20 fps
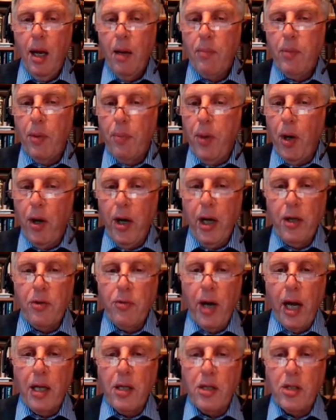preparing
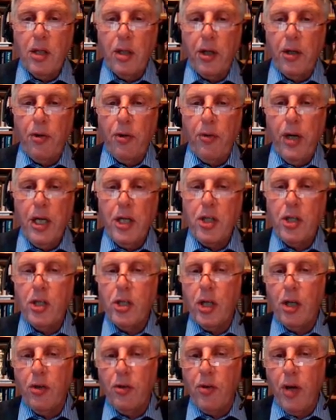transliterations
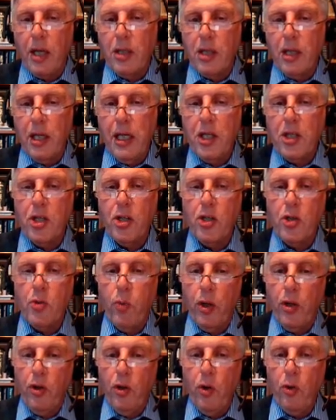and translations
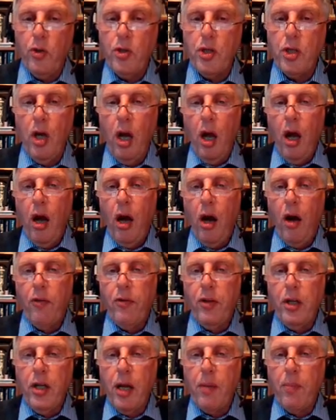with notes of
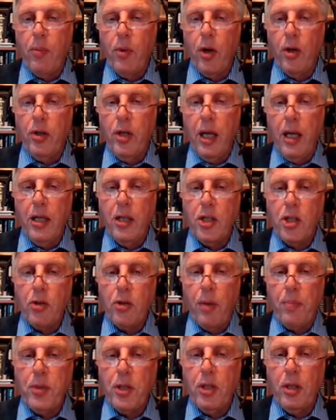the Nimrod
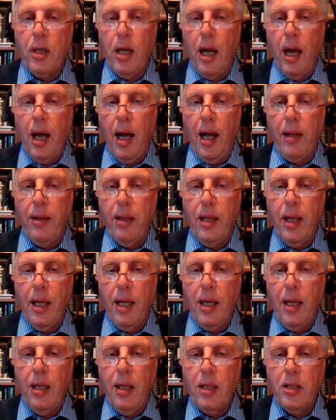inscription and
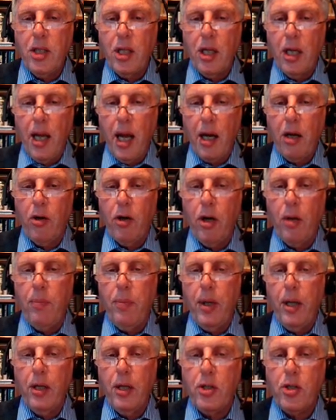the Sennacherib
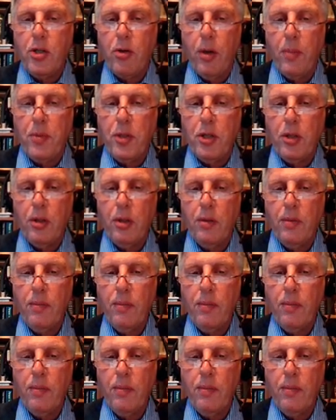inscription.